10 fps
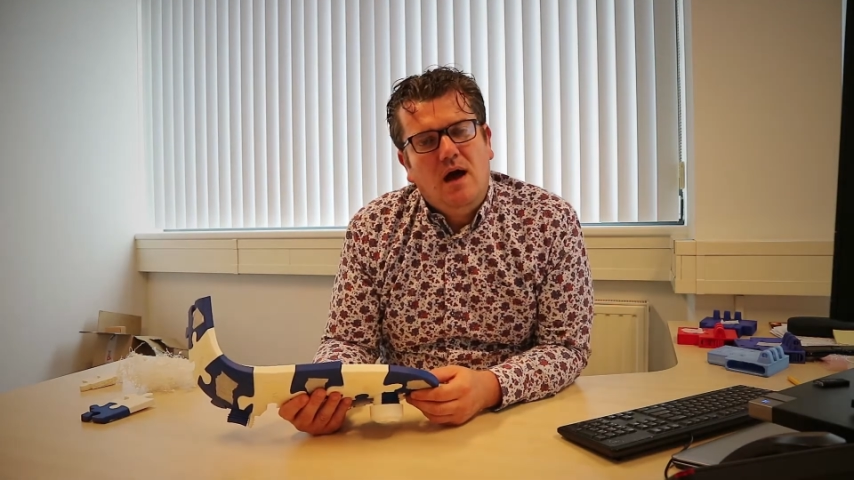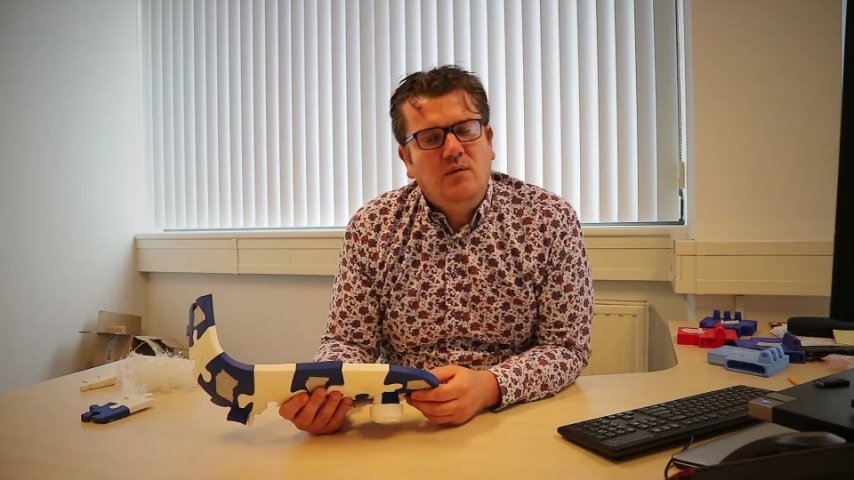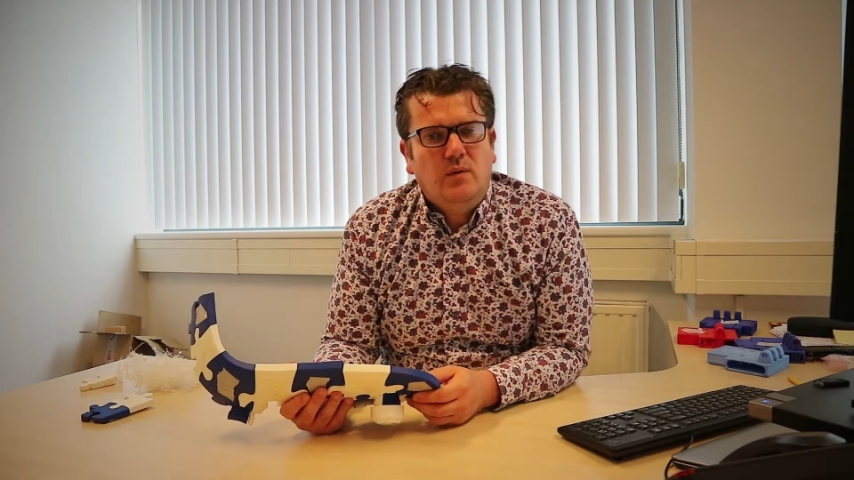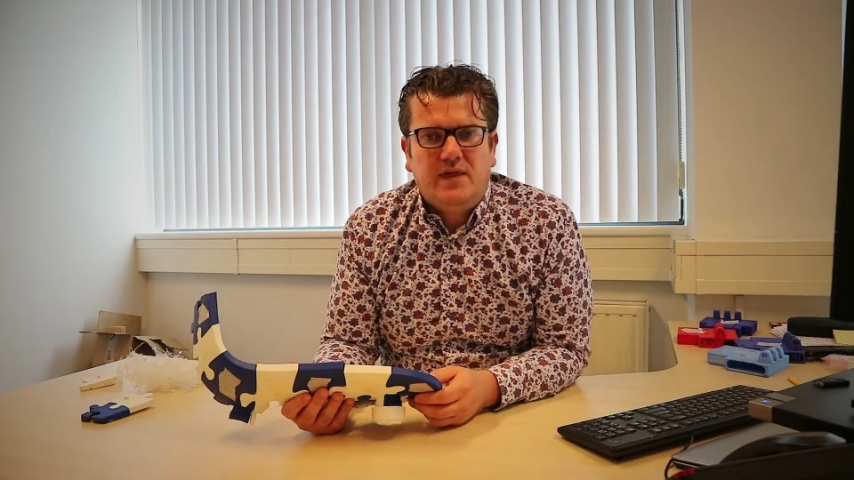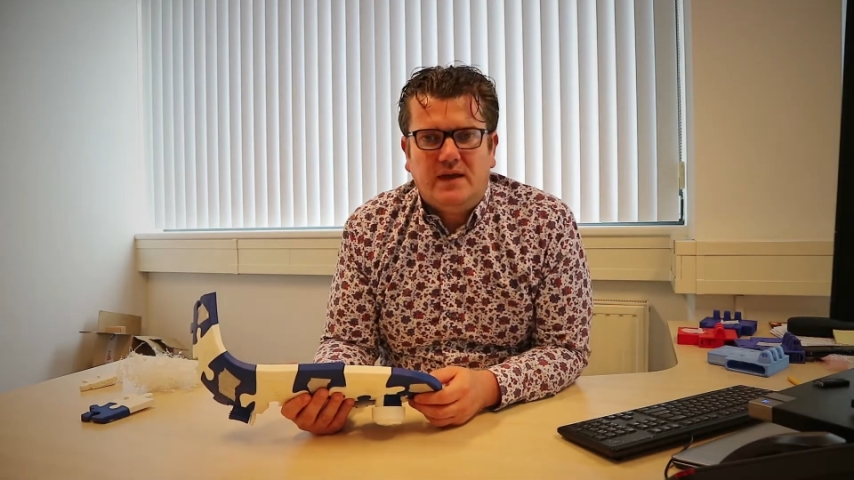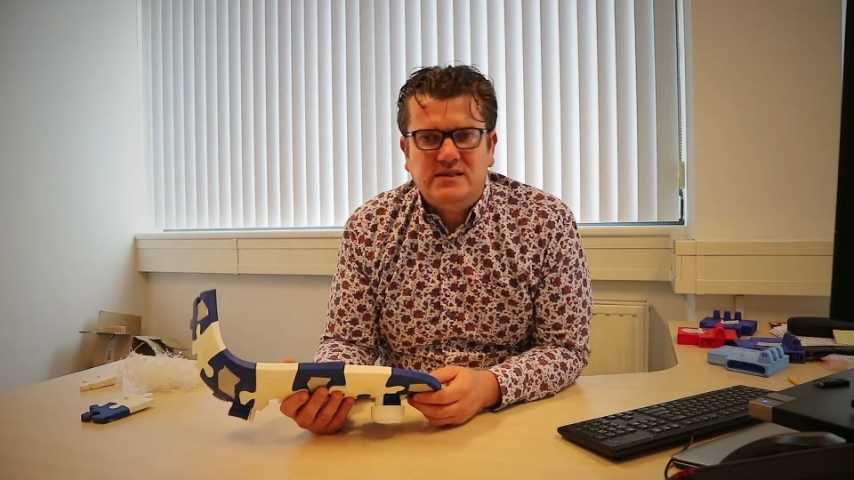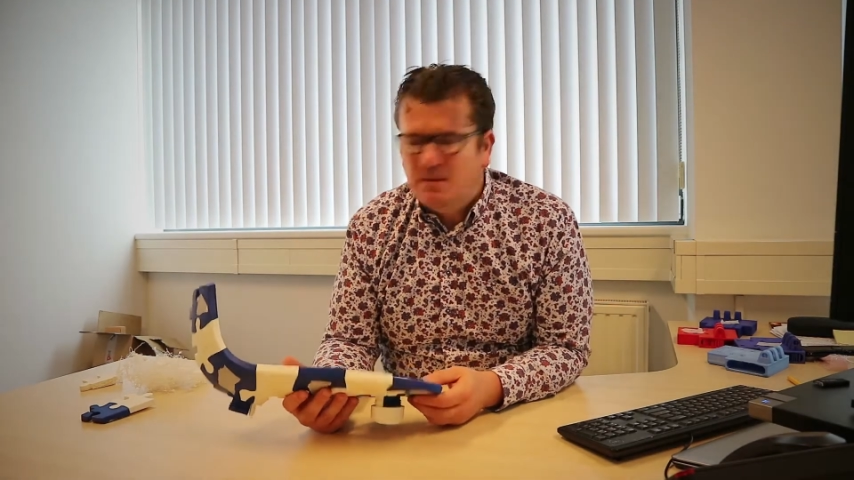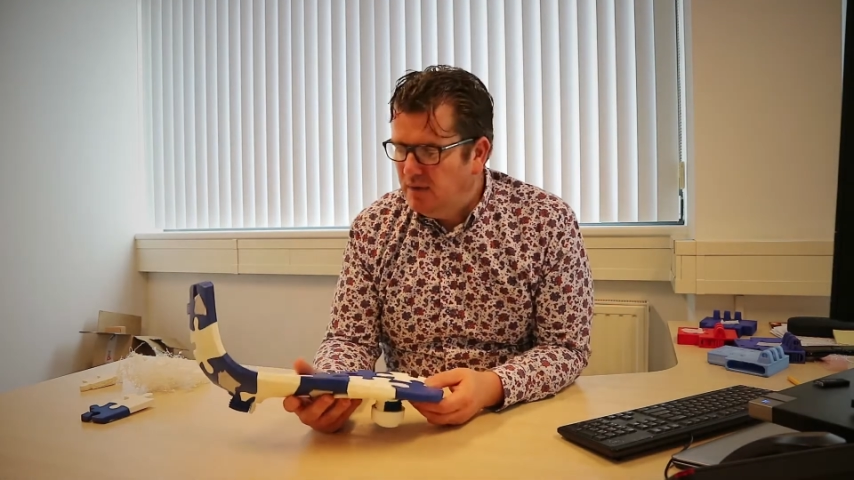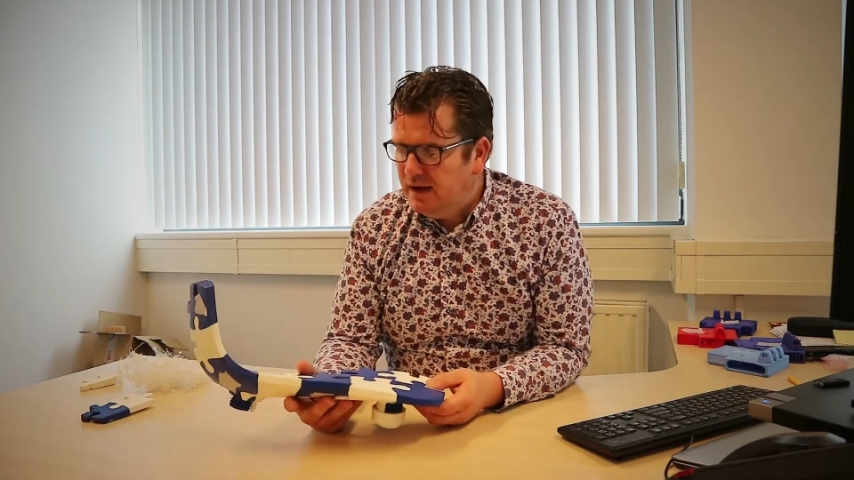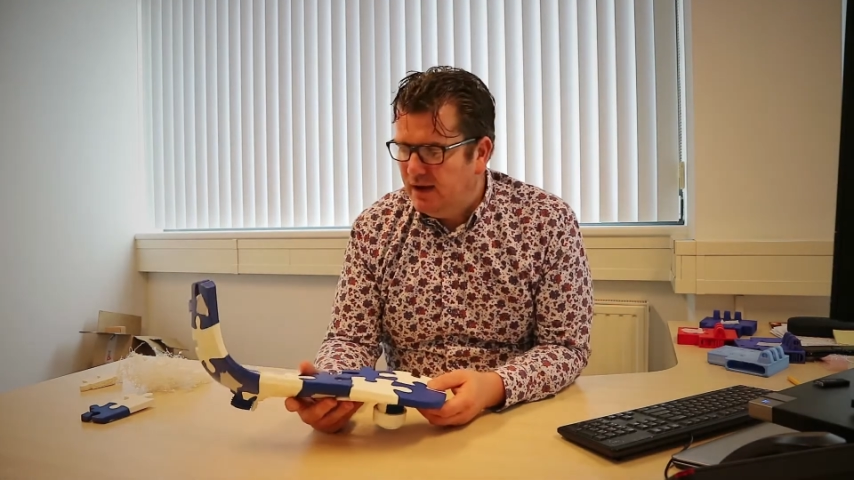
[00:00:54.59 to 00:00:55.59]
and with
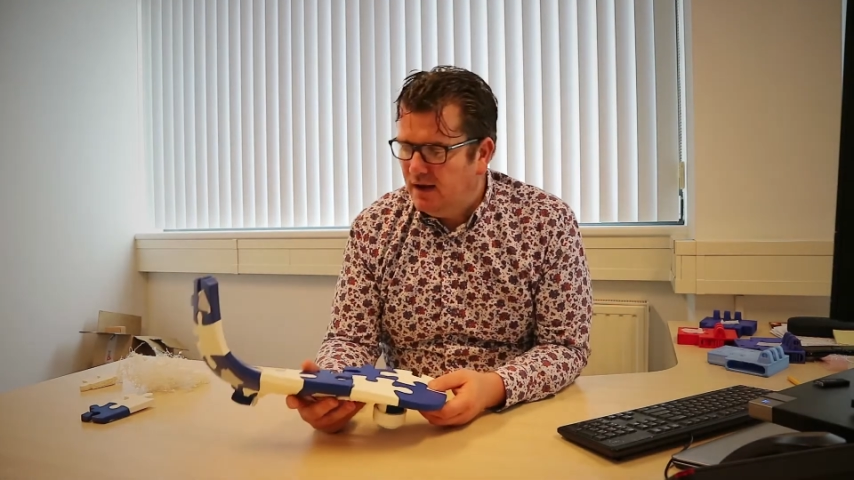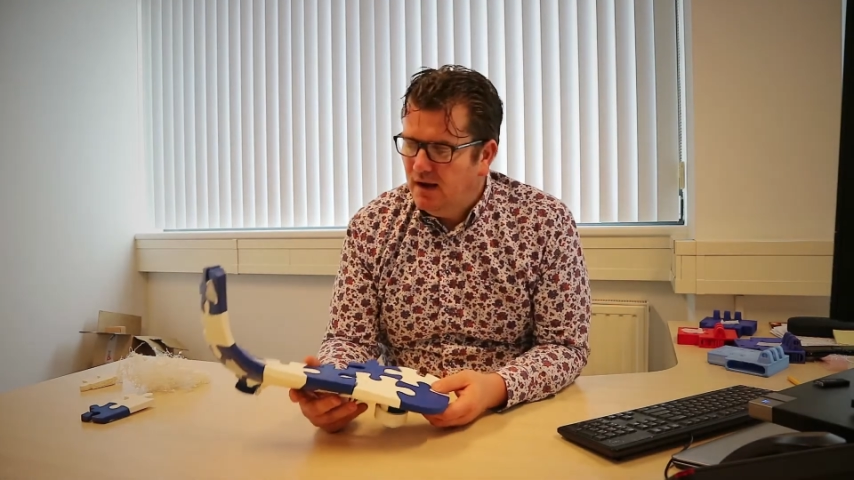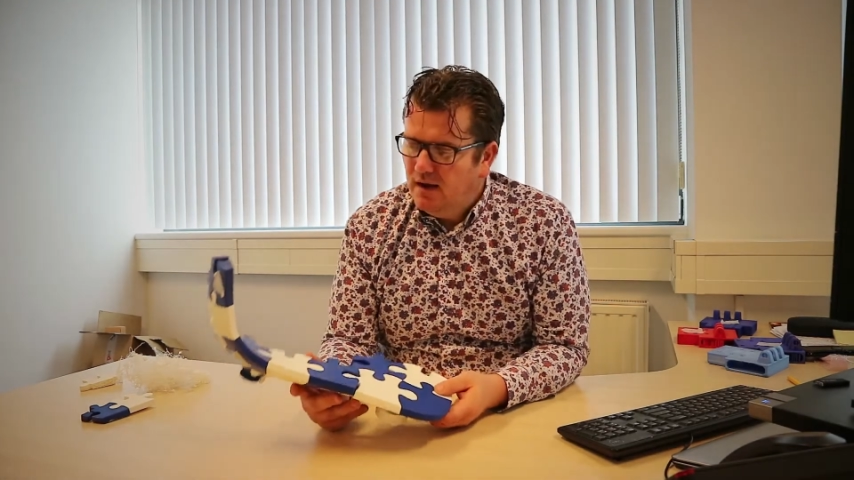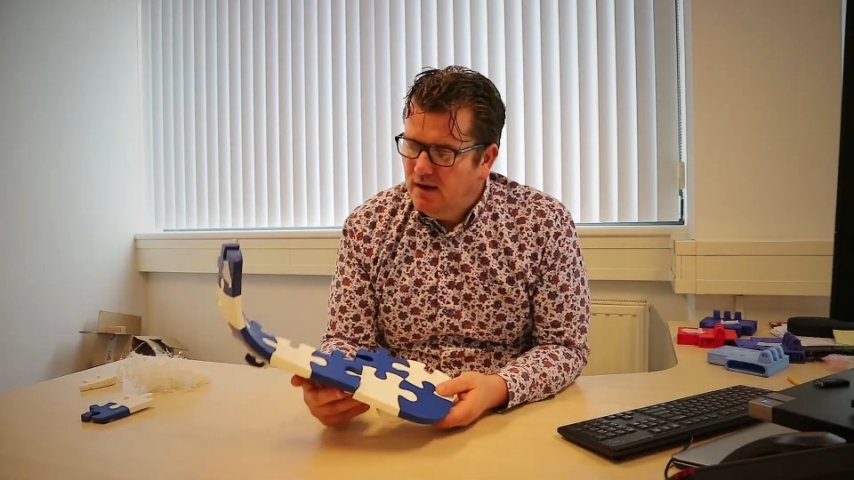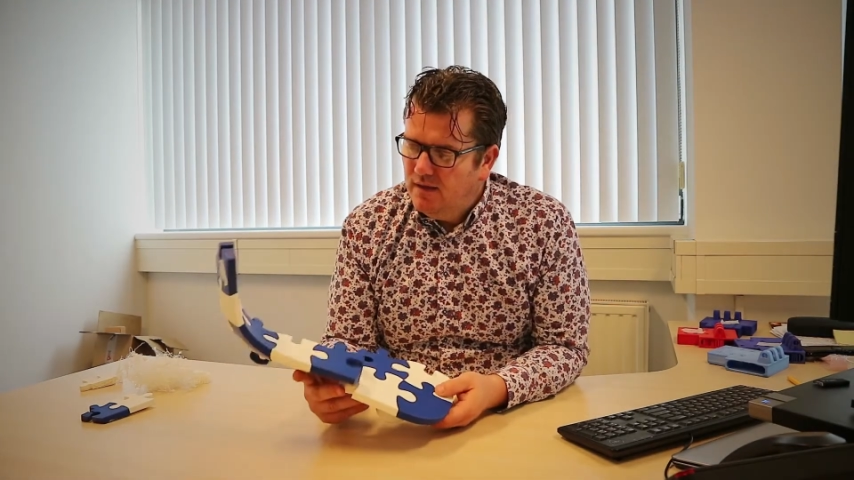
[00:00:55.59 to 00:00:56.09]
assembling